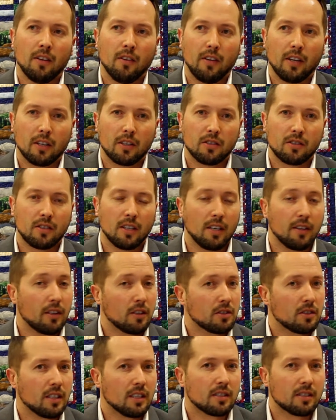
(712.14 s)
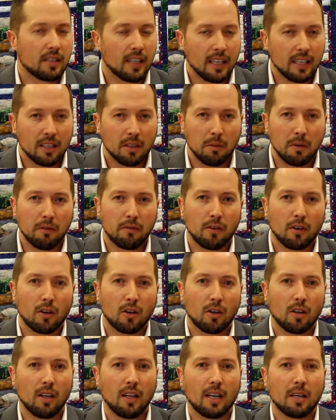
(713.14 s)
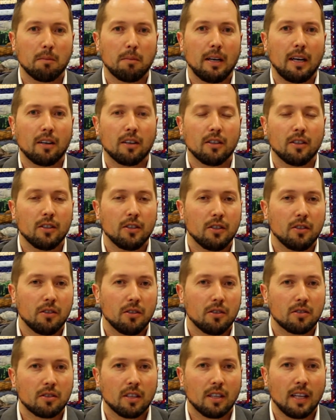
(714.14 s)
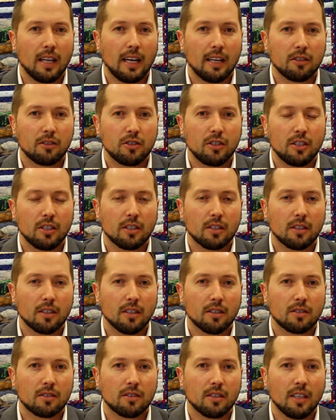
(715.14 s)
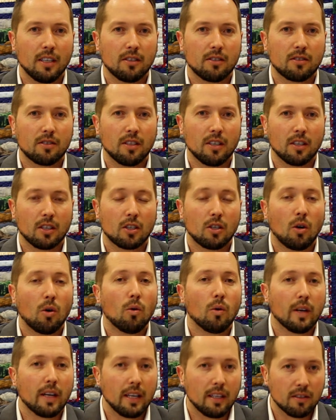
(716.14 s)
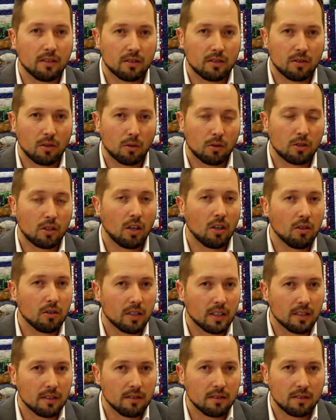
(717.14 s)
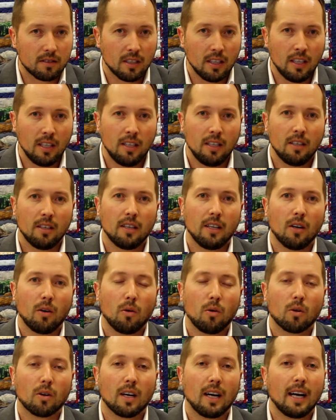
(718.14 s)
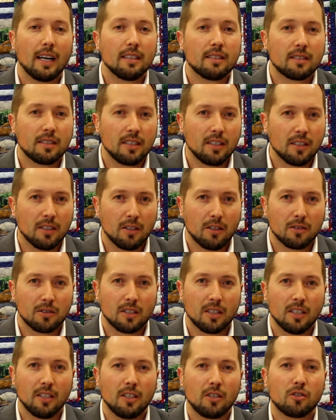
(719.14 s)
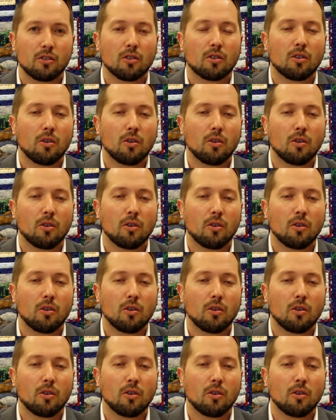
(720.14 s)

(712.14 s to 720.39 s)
there's this thing that we've heard a lot about in the news the last year, and it's coins or tokens, or ICOs, an initial